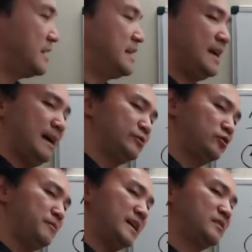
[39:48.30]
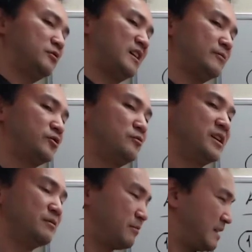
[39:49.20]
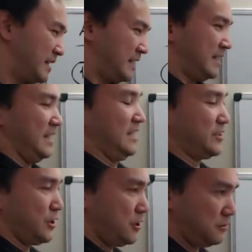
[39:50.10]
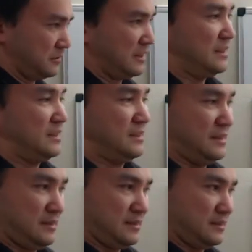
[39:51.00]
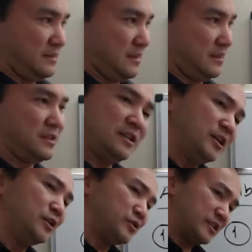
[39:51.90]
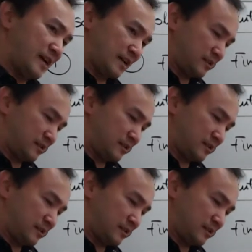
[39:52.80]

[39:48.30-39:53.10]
absolute maximum and absolute minimum. And so the good news is that